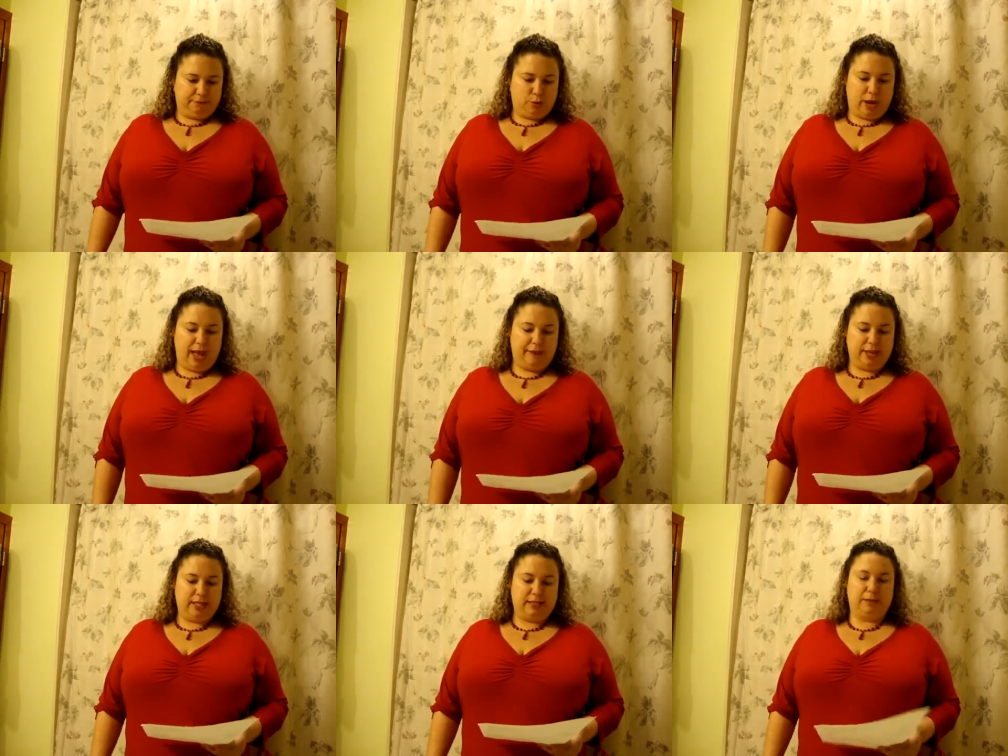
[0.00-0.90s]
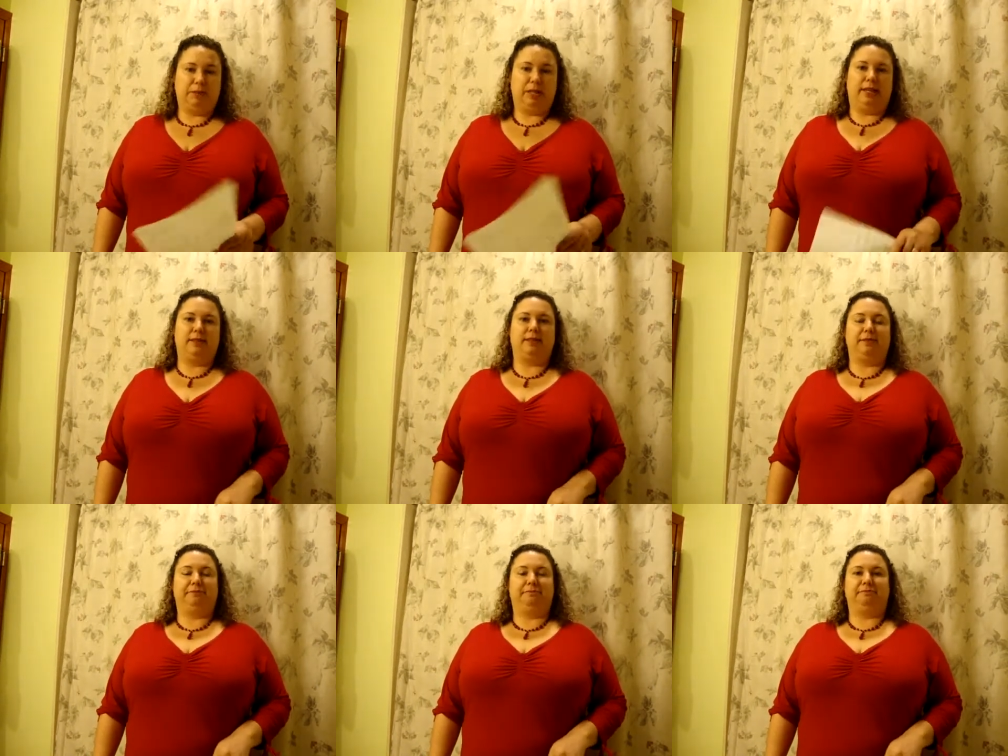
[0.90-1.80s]
Do I have any
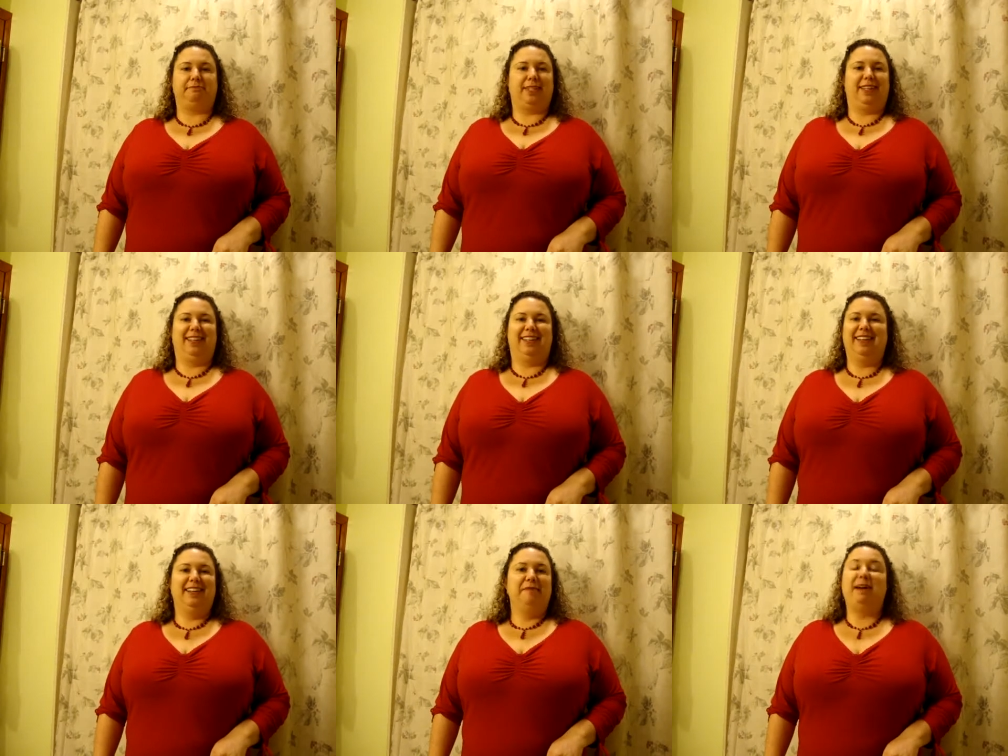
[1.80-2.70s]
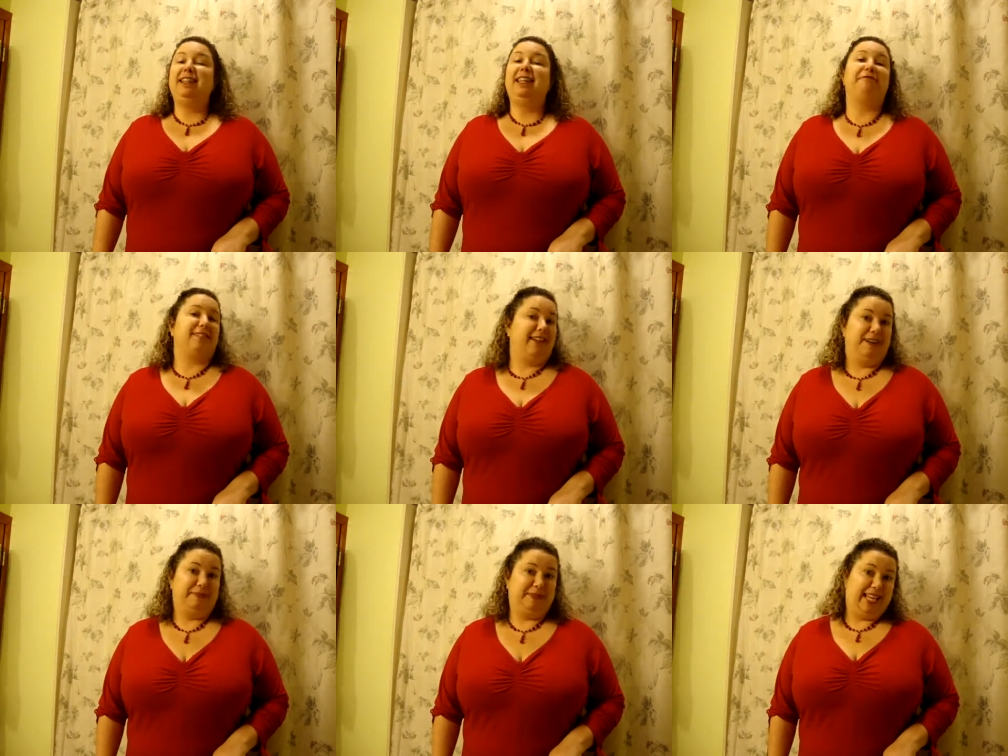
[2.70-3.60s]
siblings? My life is
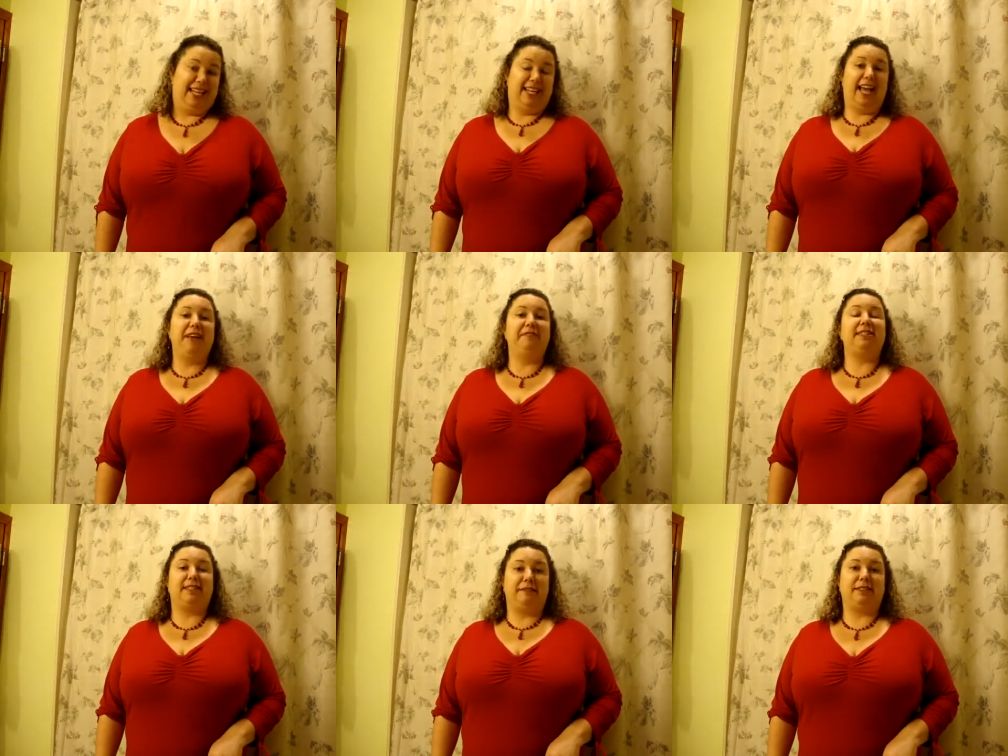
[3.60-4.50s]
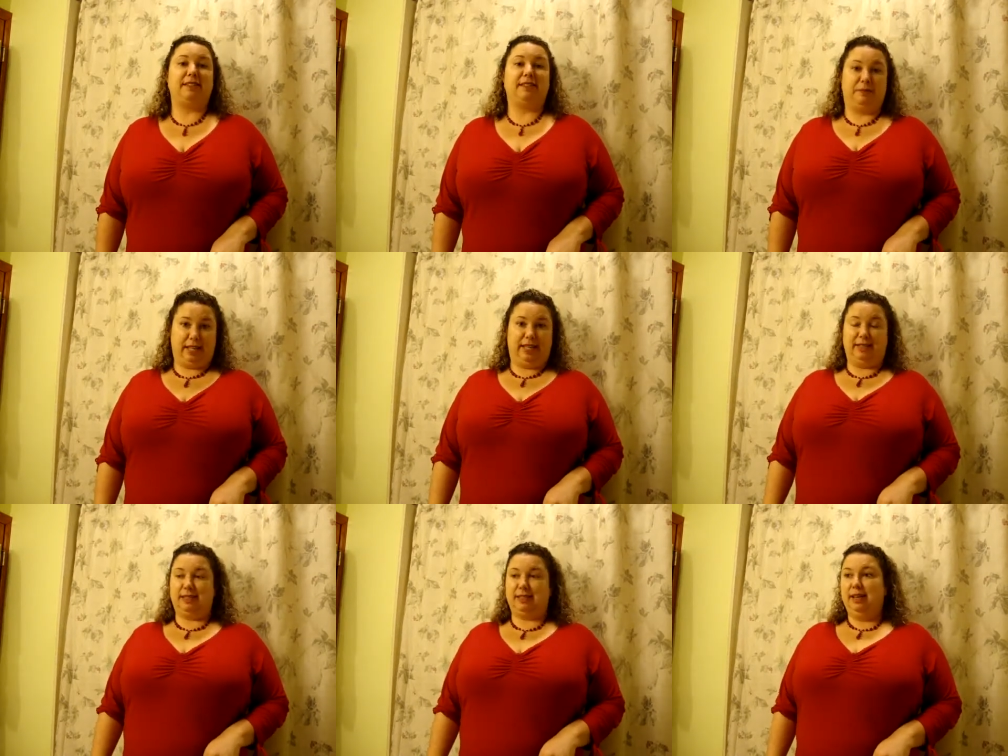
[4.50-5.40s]
complicated. I have 7
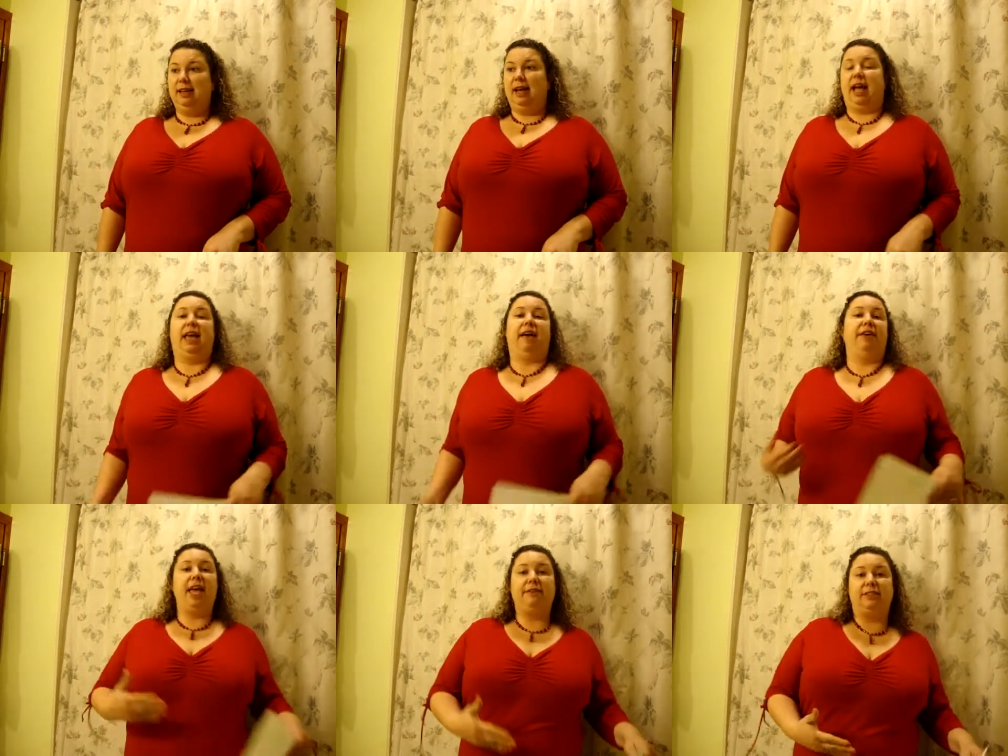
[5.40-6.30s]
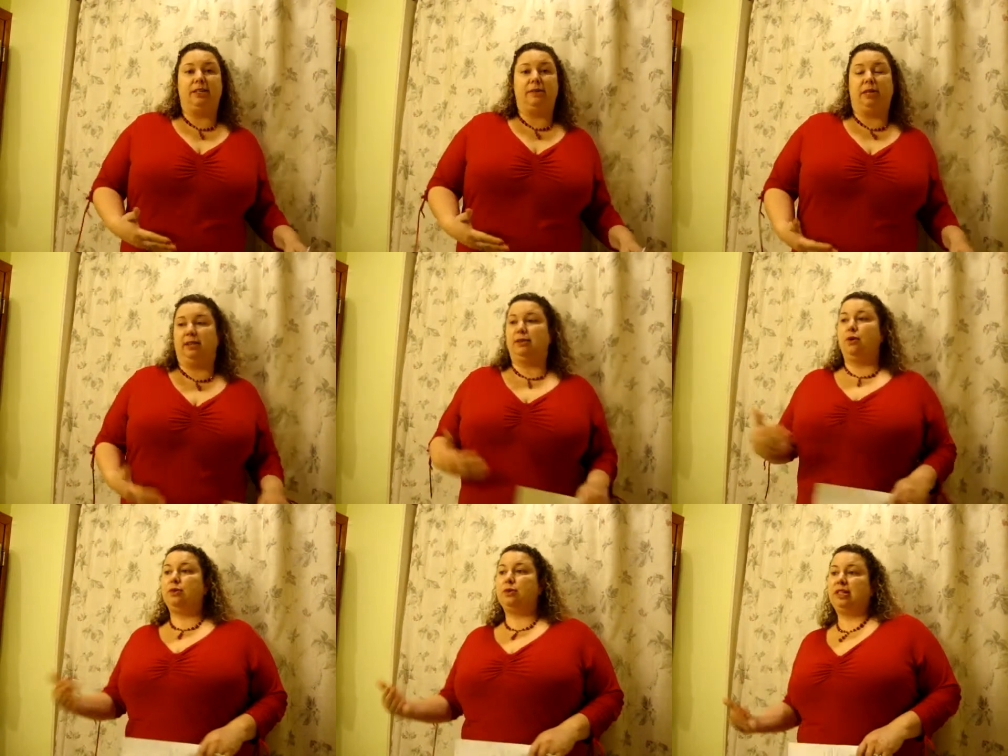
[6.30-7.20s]
siblings. I have half siblings,
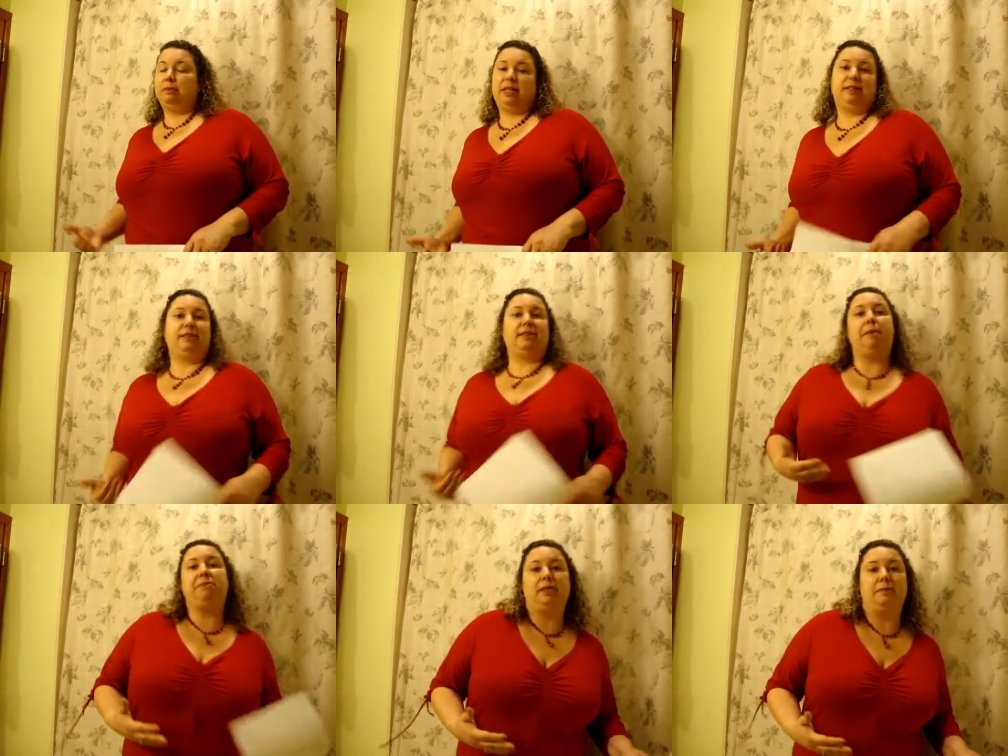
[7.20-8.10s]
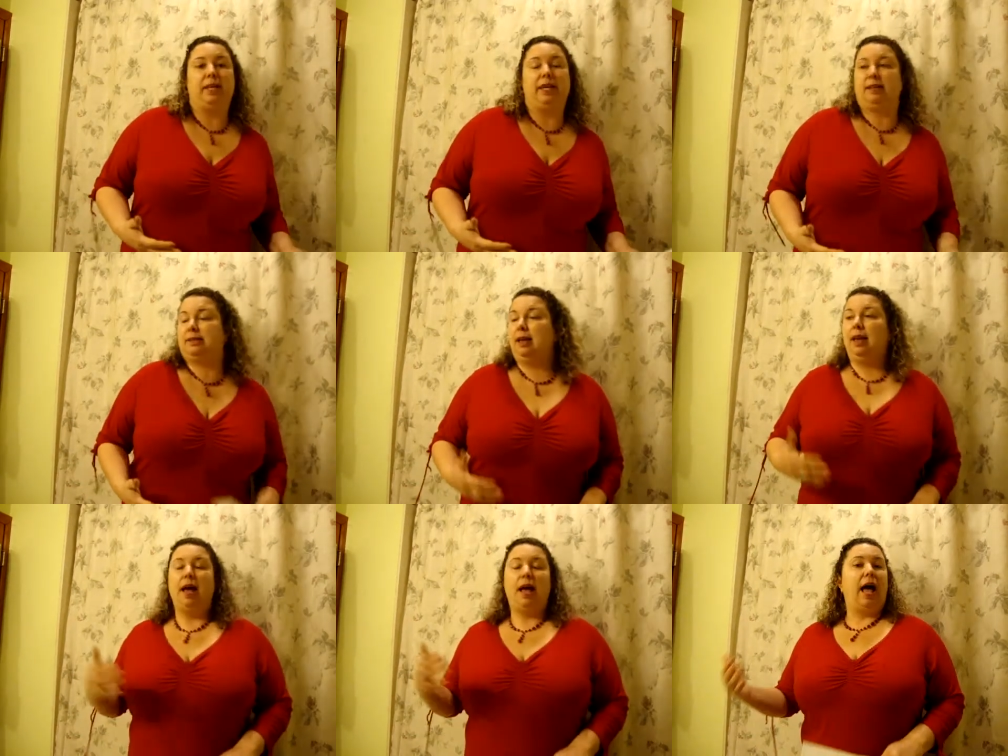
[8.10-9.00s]
whole siblings, step siblings.
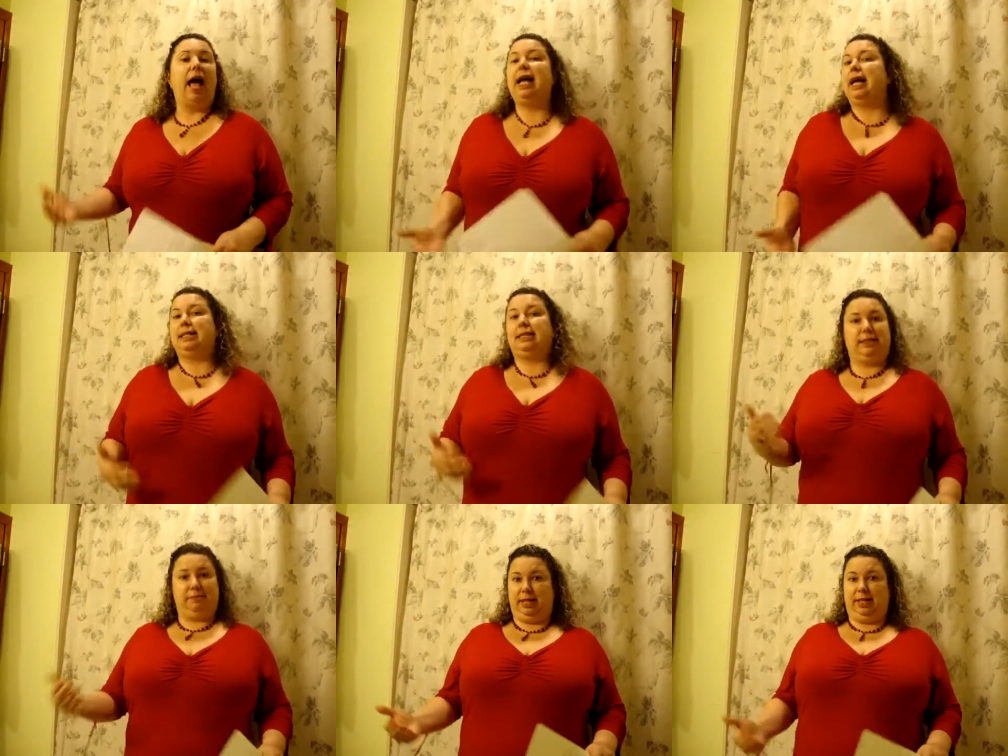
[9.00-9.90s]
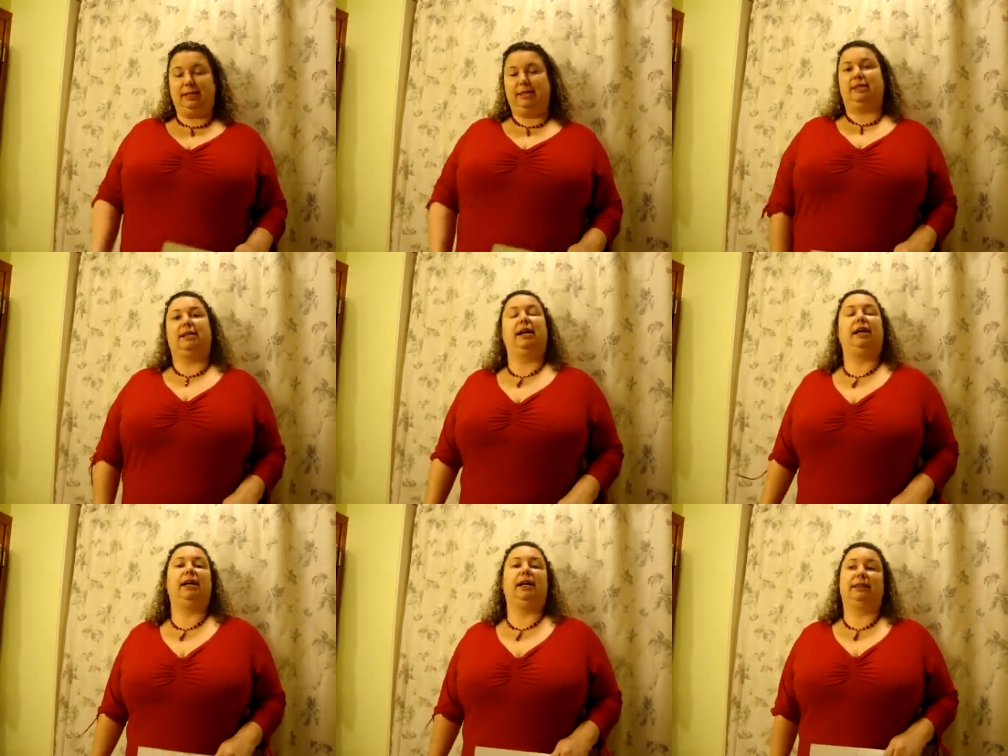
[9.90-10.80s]
I got siblings.
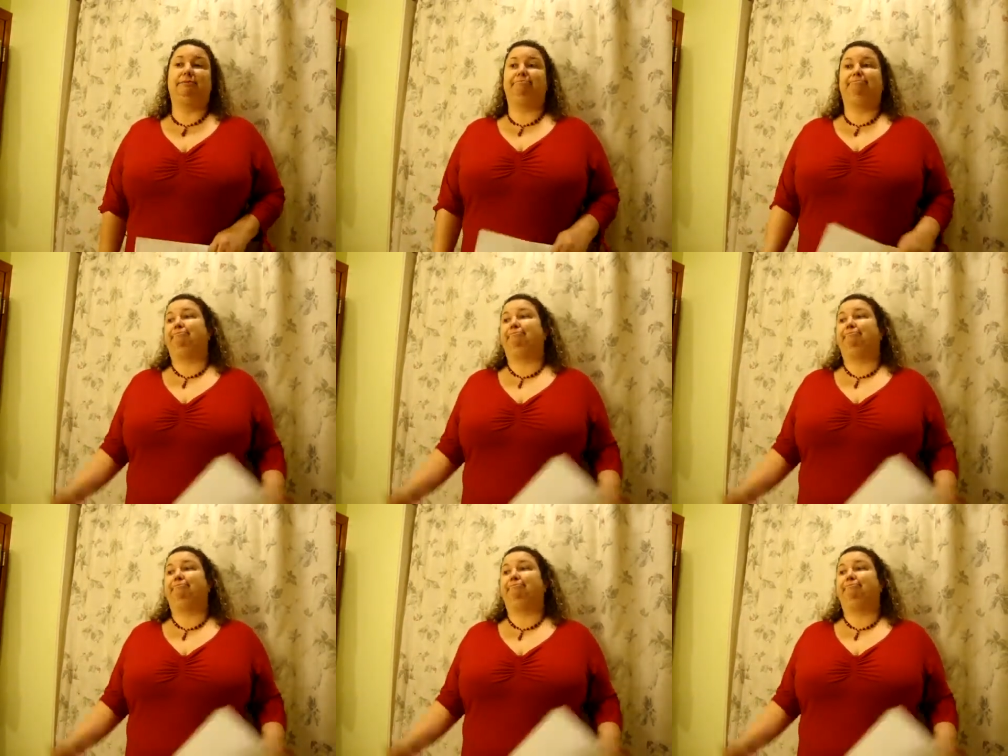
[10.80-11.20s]
That's